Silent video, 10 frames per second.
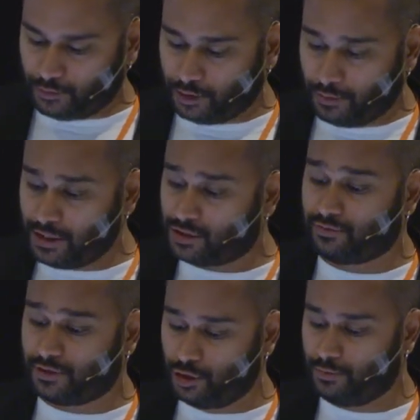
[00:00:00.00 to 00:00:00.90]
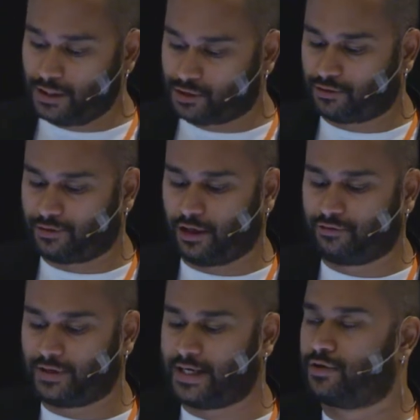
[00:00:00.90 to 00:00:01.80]
the new Minister of
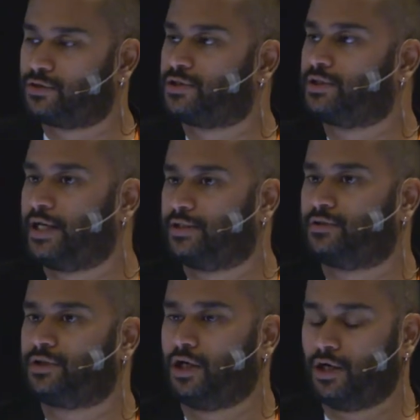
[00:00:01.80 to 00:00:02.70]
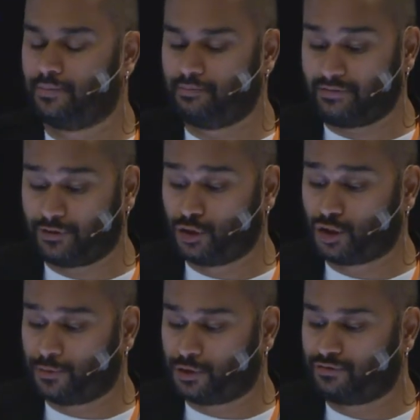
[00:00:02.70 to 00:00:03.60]
Health announced that methadone
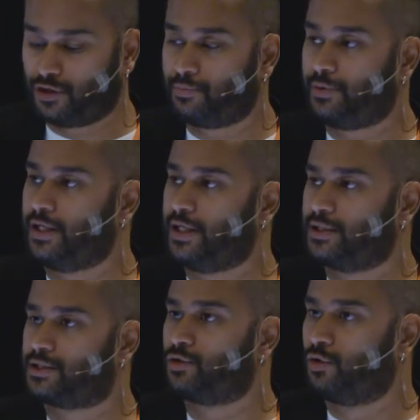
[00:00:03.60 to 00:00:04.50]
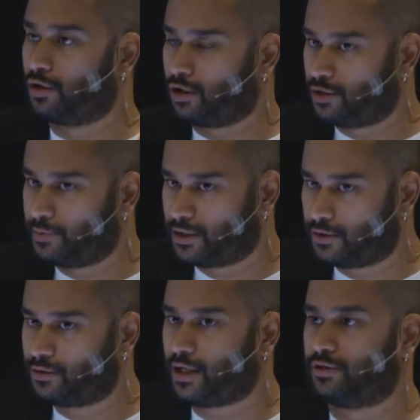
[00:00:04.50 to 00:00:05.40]
substitution therapy is no longer going to be
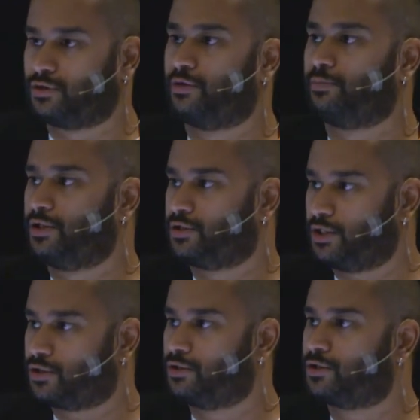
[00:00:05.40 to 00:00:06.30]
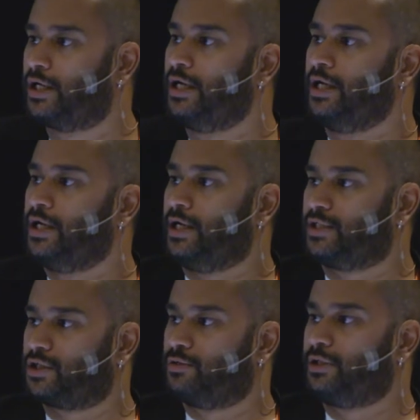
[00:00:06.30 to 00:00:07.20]
done outside of police stations.
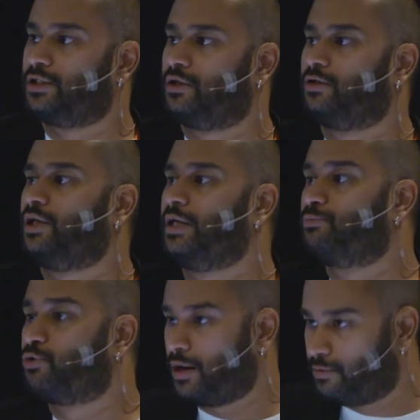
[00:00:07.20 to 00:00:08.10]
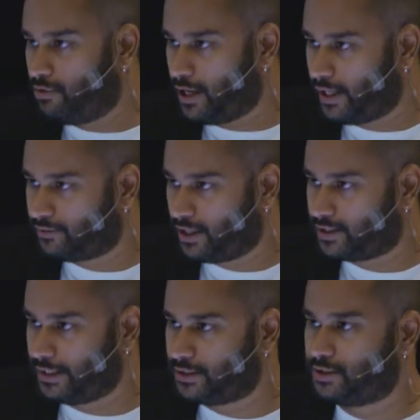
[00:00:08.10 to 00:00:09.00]
It's going to be done in primary healthcare
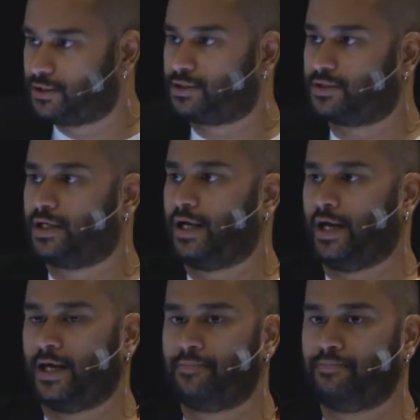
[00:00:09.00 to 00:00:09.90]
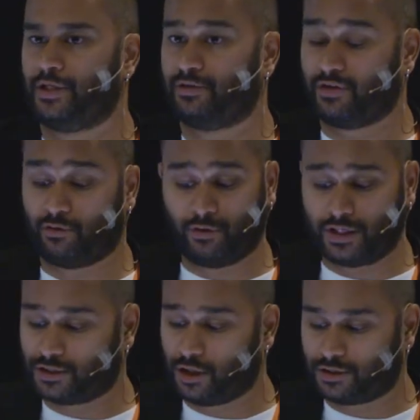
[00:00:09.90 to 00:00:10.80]
centers. They
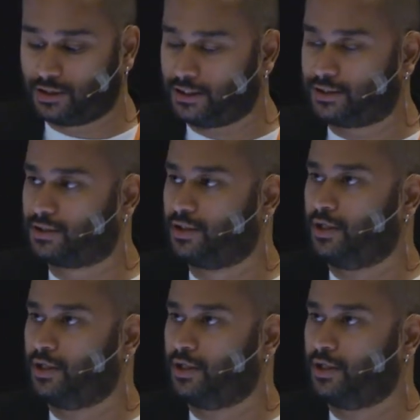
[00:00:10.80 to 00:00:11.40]
already started it.